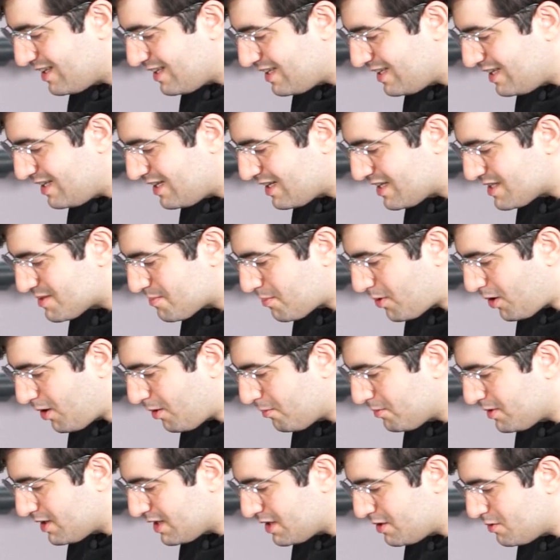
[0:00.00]
Here is
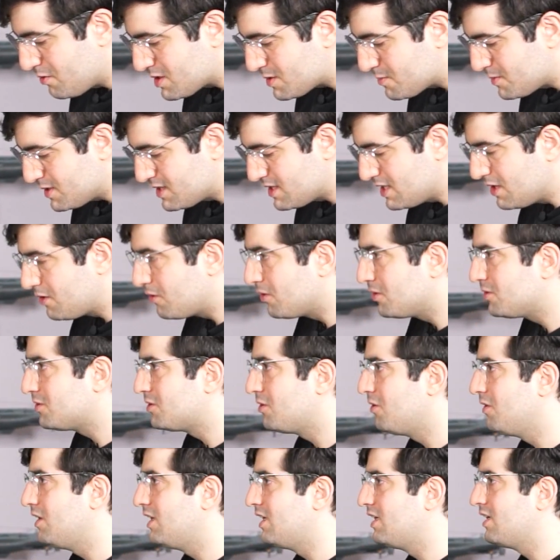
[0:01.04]
probably the Usbc
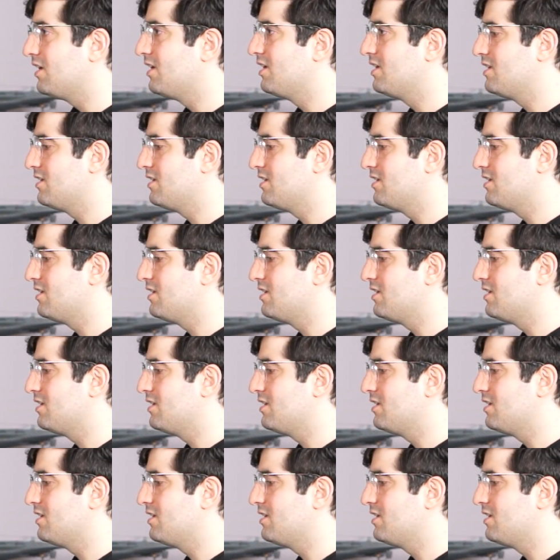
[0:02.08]
controller.